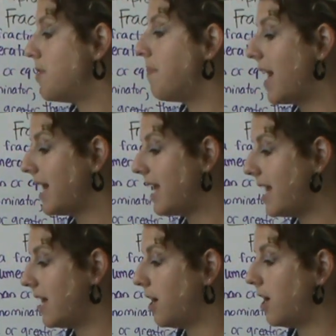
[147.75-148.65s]
you might
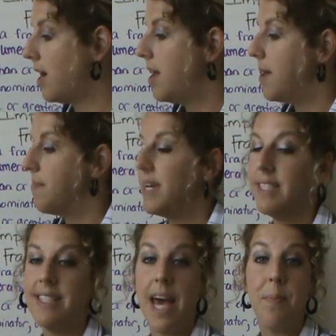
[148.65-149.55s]
hear me
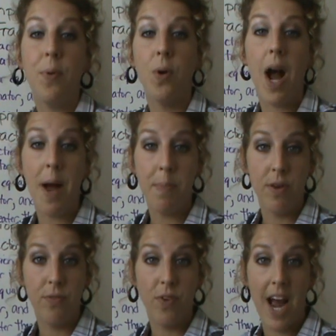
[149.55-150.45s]
say
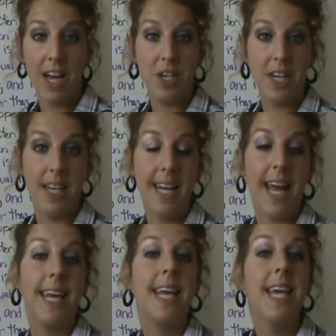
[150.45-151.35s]
proper fraction
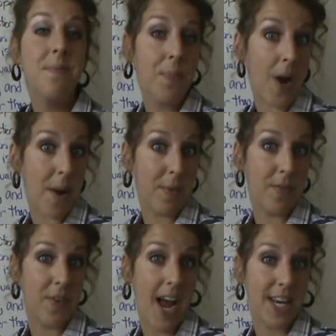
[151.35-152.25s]
and improper
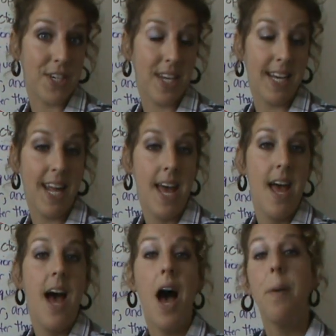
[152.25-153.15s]
fraction.
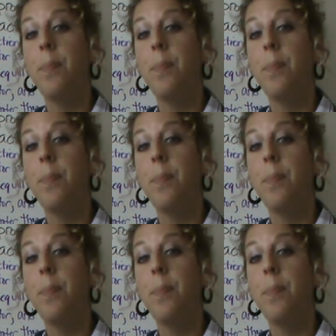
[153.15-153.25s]
A